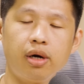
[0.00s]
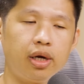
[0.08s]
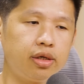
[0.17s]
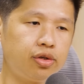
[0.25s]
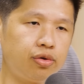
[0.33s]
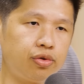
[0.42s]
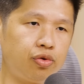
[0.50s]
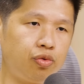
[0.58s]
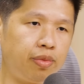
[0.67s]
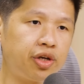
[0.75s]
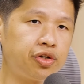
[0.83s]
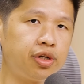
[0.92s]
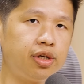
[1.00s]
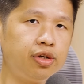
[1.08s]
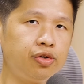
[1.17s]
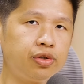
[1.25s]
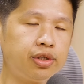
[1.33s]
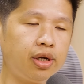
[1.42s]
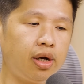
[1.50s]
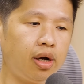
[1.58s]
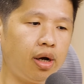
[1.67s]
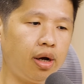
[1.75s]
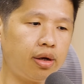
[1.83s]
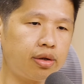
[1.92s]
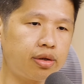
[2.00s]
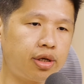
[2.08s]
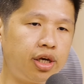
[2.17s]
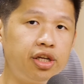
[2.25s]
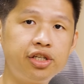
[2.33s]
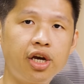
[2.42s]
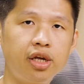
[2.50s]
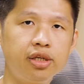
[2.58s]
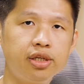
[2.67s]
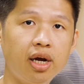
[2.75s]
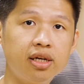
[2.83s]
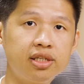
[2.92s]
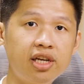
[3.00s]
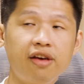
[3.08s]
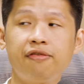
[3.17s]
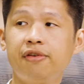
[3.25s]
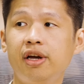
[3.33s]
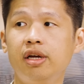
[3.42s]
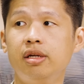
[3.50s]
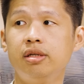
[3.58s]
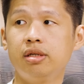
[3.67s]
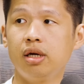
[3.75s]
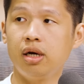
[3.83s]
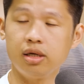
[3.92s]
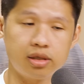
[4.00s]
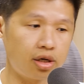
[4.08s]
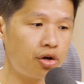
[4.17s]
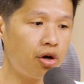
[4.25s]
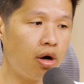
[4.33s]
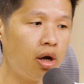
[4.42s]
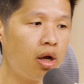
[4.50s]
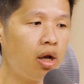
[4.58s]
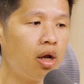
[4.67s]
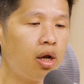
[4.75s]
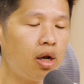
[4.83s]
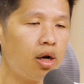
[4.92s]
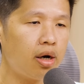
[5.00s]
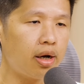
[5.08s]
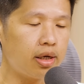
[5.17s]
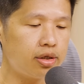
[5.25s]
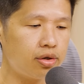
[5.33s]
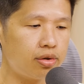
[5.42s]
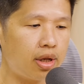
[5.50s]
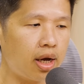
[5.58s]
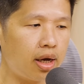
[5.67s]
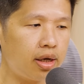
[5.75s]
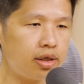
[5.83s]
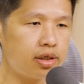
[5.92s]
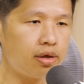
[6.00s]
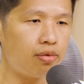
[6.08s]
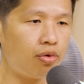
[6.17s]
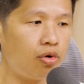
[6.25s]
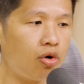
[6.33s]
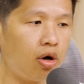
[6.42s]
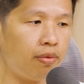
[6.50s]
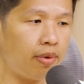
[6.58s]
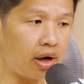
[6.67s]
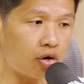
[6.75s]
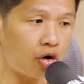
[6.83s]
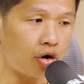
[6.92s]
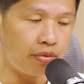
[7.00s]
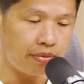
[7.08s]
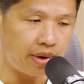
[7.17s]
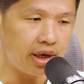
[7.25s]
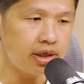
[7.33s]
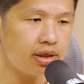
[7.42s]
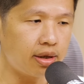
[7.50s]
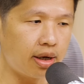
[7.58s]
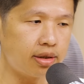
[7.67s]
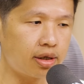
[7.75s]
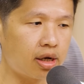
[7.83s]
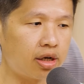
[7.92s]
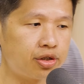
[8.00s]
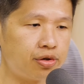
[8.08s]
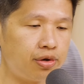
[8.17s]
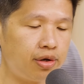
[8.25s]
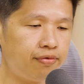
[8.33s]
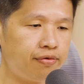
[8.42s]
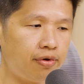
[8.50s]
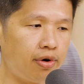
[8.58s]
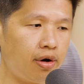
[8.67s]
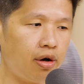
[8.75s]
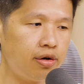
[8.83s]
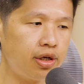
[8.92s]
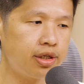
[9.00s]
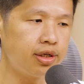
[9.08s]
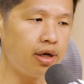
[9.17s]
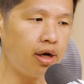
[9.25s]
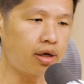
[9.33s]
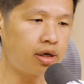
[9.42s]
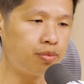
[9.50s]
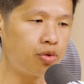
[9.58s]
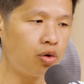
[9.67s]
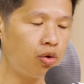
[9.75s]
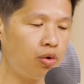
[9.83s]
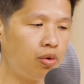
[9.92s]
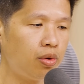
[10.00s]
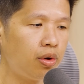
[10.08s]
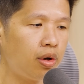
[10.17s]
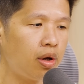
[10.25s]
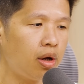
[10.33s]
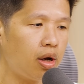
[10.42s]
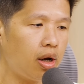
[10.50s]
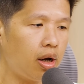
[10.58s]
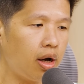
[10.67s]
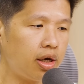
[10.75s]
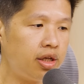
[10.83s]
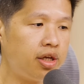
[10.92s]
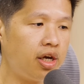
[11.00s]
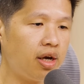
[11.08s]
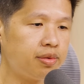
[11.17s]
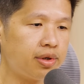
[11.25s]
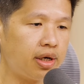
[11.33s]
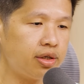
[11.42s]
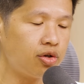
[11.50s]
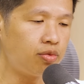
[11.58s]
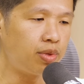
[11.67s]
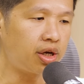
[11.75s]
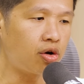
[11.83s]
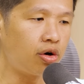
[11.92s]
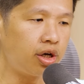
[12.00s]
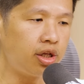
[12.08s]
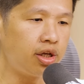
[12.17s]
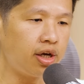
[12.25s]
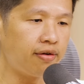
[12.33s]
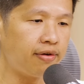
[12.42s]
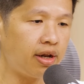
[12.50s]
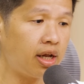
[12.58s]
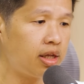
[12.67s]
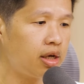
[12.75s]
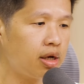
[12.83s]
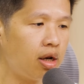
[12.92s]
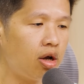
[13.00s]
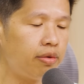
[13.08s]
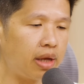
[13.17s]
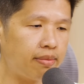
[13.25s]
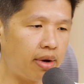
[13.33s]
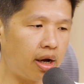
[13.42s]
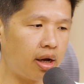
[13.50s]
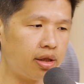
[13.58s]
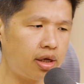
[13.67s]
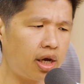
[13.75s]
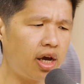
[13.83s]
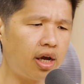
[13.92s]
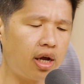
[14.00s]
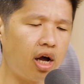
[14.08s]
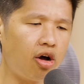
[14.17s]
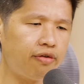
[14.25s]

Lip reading: Right. So to make sure that those keychains are safe and secure. Right. So that is the role of Coinbase as a custodian for all these crypto ETFs, right? So Bitcoin ETF, and I think a lot of them are. I think 8 out